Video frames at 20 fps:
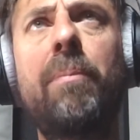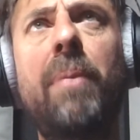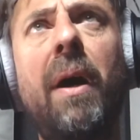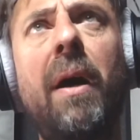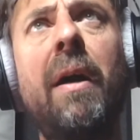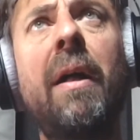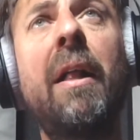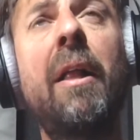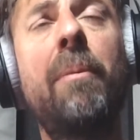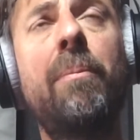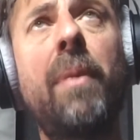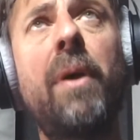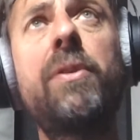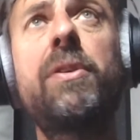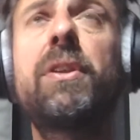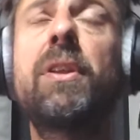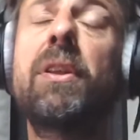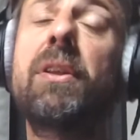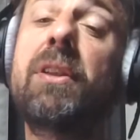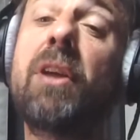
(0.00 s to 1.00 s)
But
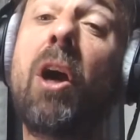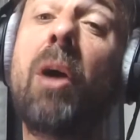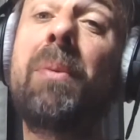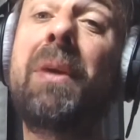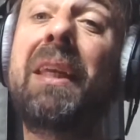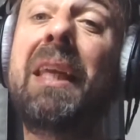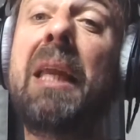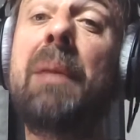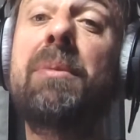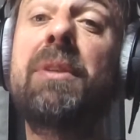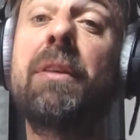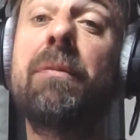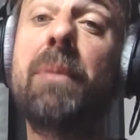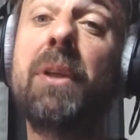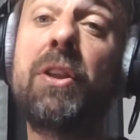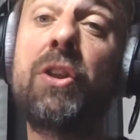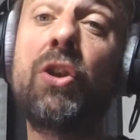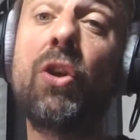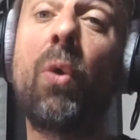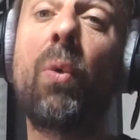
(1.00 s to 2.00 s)
most of the time, it keeps the
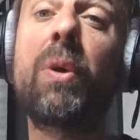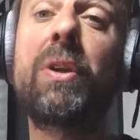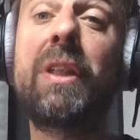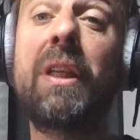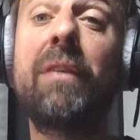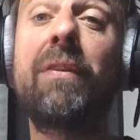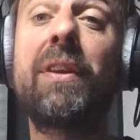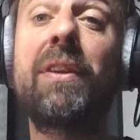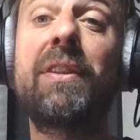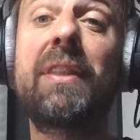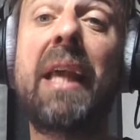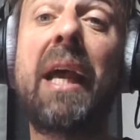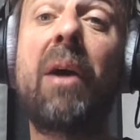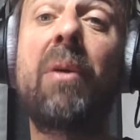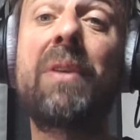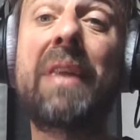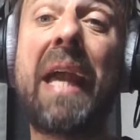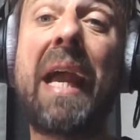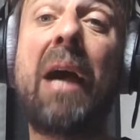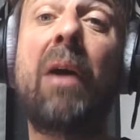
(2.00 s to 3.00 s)
majority of the
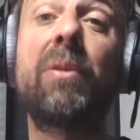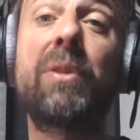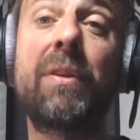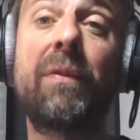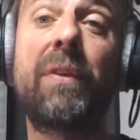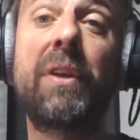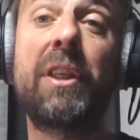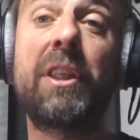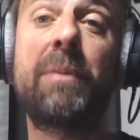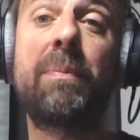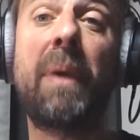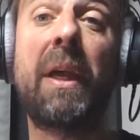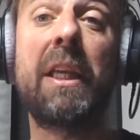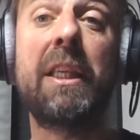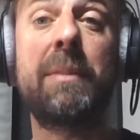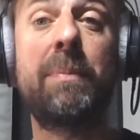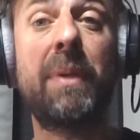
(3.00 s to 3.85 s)
sound out of this space,